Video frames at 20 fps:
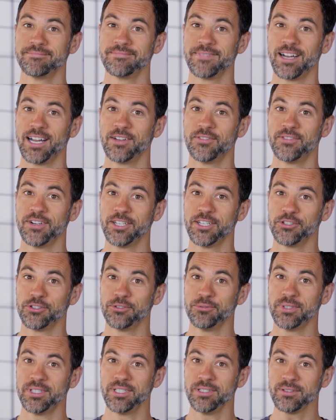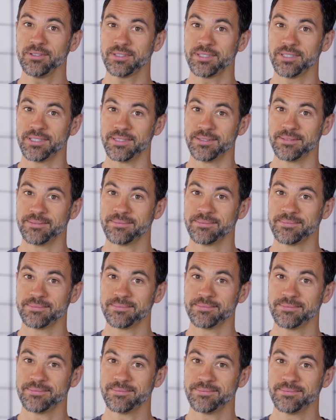I find you guilty.
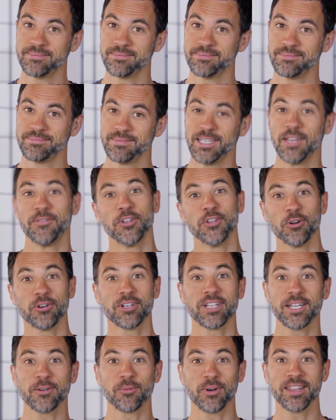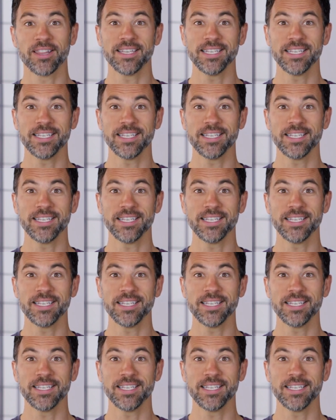If you don't click one of